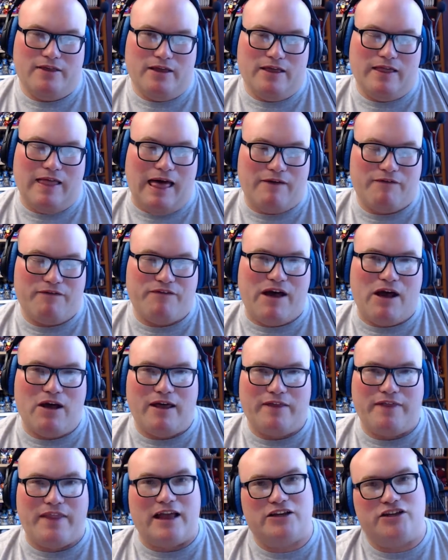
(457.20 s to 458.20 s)
that felt
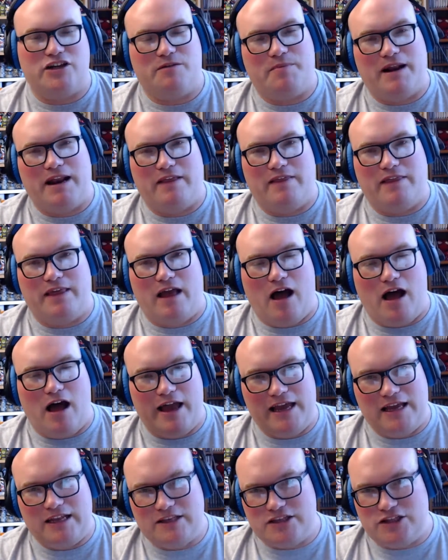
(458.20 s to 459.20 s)
like that should have been in the
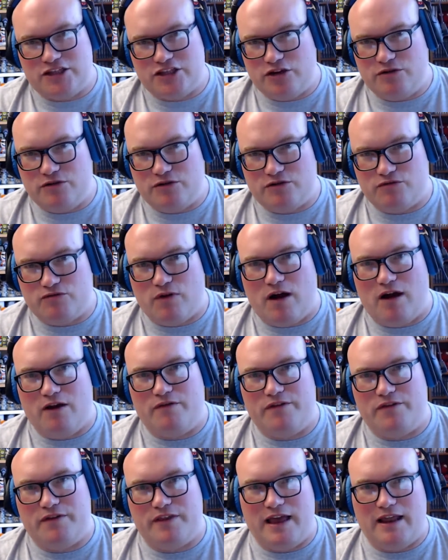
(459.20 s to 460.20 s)
Iron suit
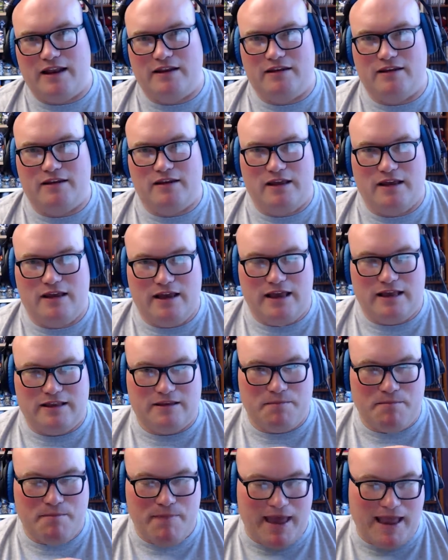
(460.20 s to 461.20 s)
rather than
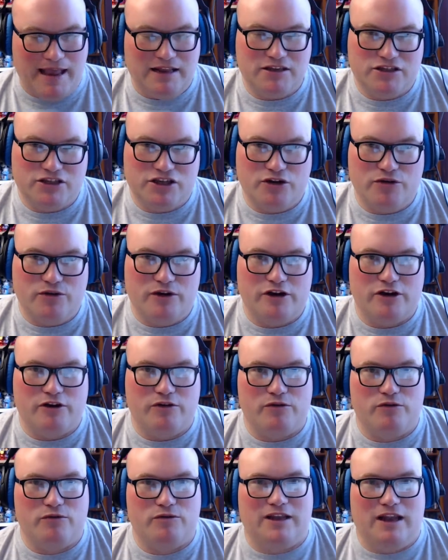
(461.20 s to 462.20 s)
the main suit, you know,
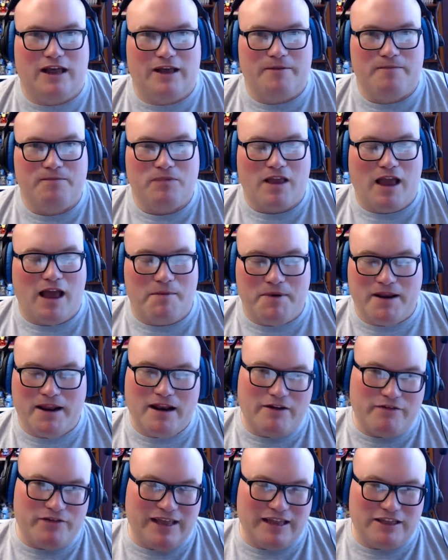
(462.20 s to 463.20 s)
and all this, like, I mean, I
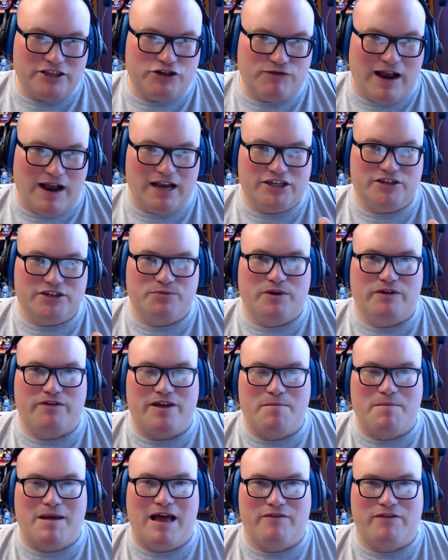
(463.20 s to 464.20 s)
love the interaction with
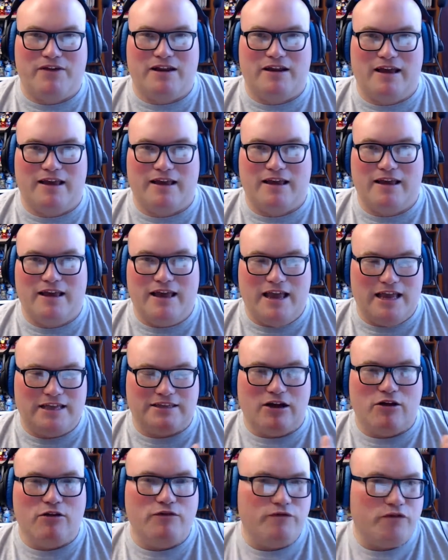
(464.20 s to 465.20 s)
him having, like,
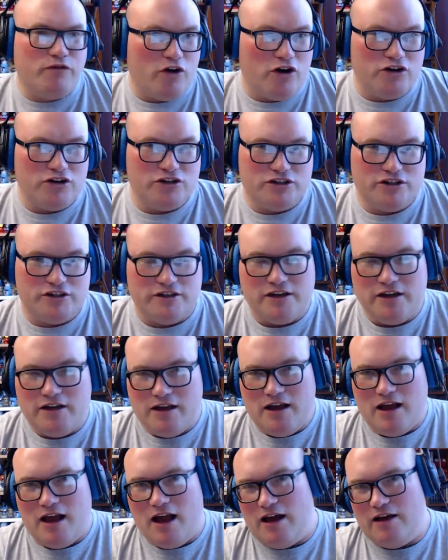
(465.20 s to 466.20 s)
his own version
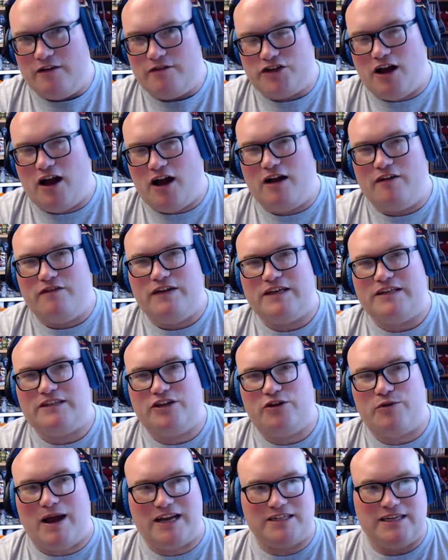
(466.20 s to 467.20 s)
of Jarvis,
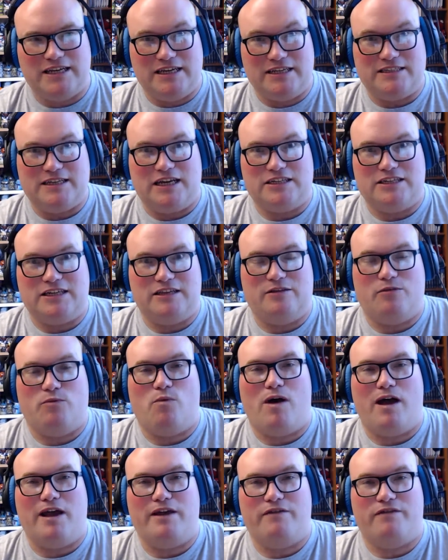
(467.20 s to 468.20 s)
who actually is actually the
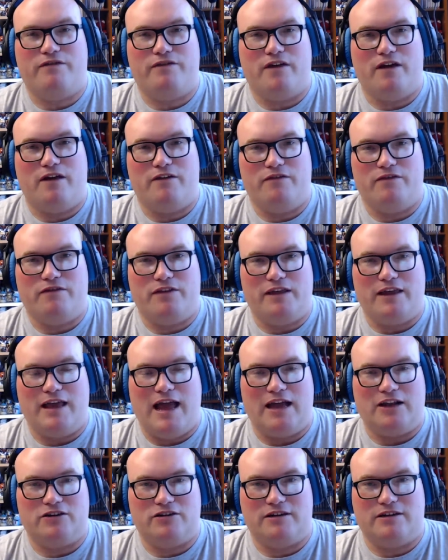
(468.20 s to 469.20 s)
wife of the
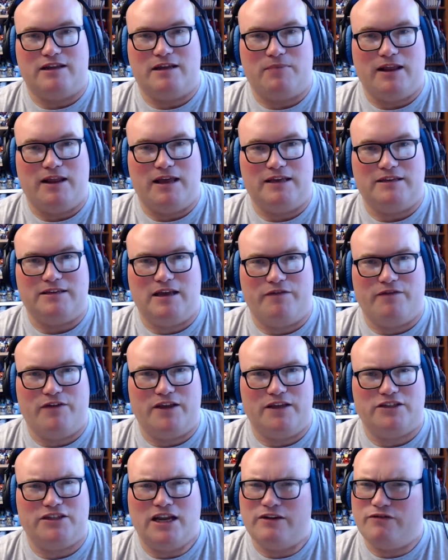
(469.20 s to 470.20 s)
actor that plays it, I
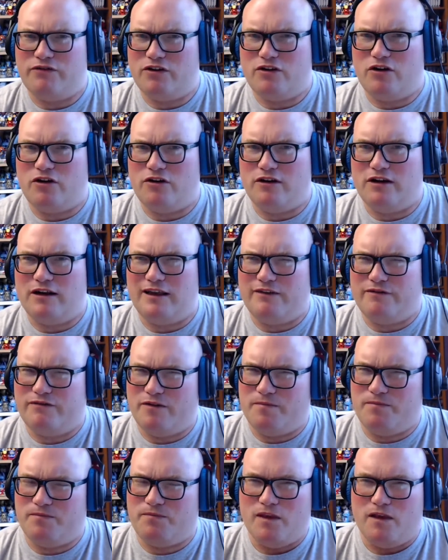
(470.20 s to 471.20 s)
think Jennifer Connelly
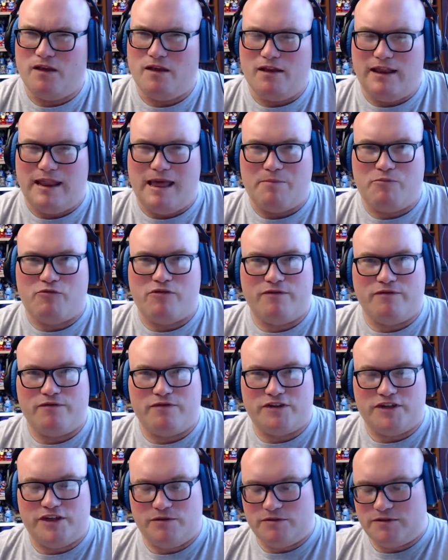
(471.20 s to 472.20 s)
from Labyrinth,
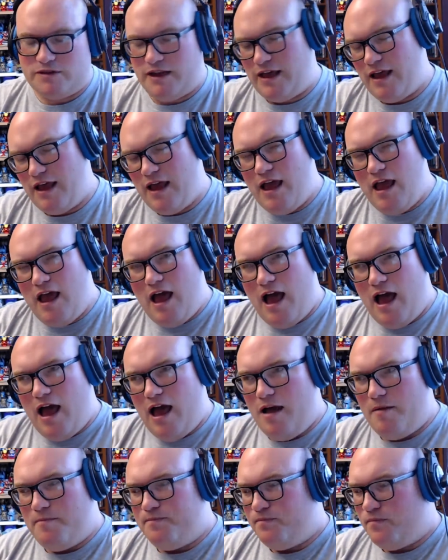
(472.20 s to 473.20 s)
she was in it.
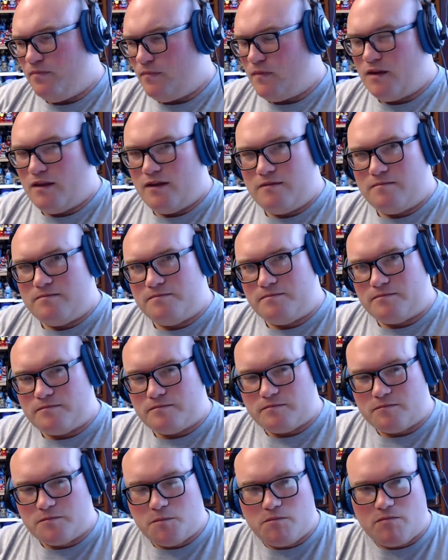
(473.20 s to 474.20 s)
Oh, really?
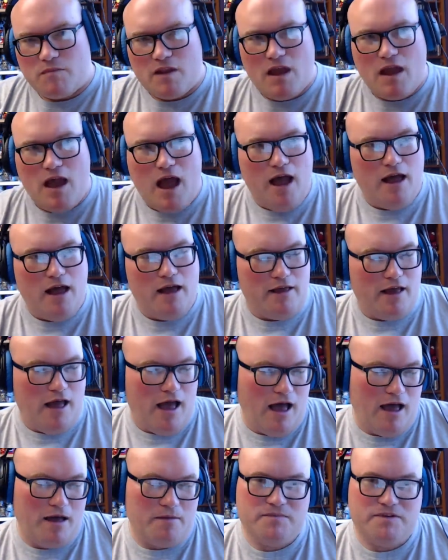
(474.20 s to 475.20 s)
Yeah, I didn't know
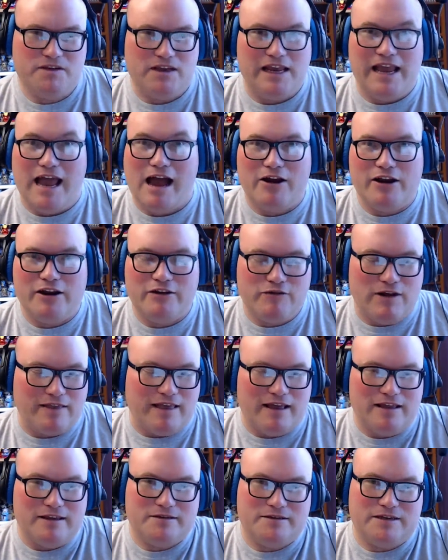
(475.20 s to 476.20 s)
that. Yeah, I only read
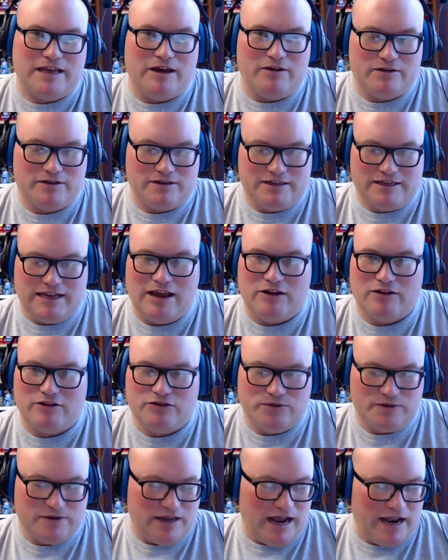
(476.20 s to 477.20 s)
that so today on
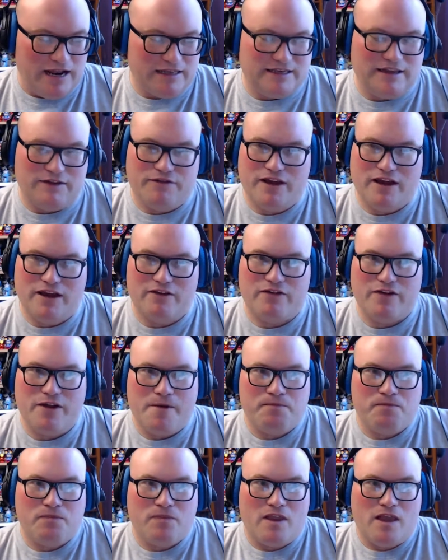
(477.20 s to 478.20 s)
Twitter, and it's that thing of,
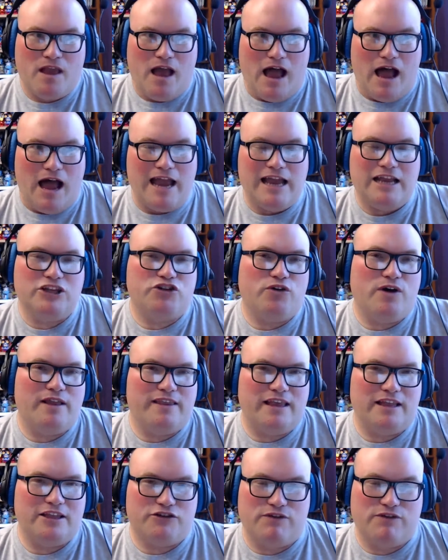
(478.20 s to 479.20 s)
I enjoyed
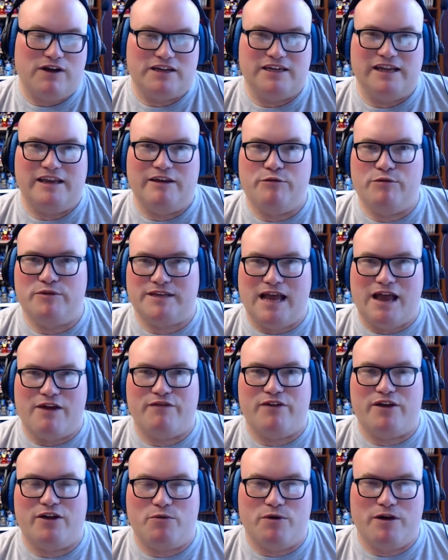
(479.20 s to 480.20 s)
the interaction he was
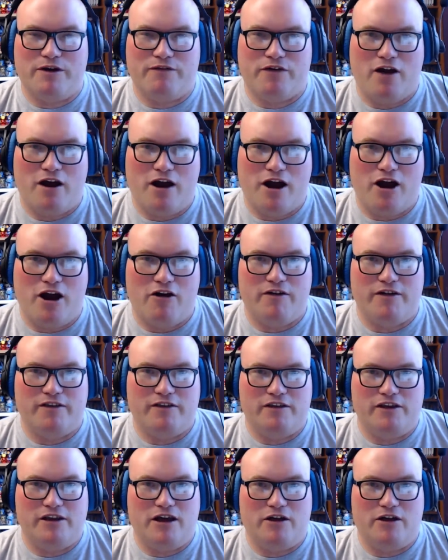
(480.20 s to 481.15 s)
having with her, and, you